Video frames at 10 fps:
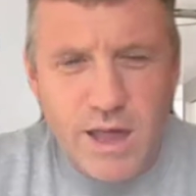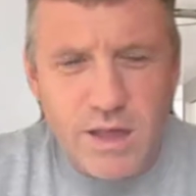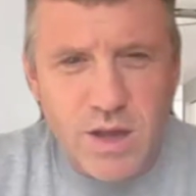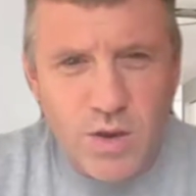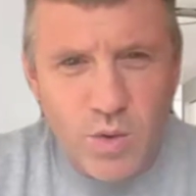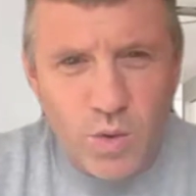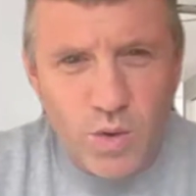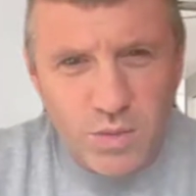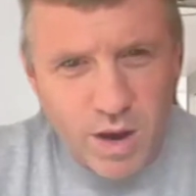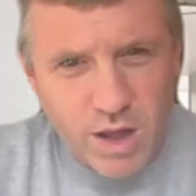as an
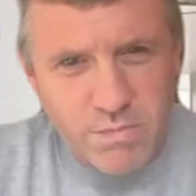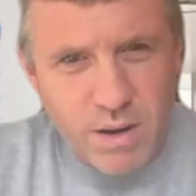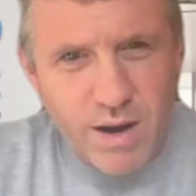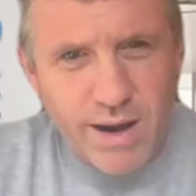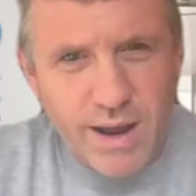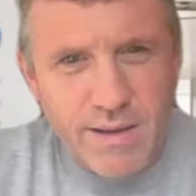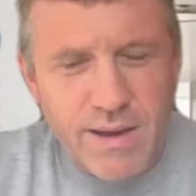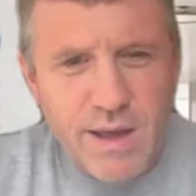authorized partner.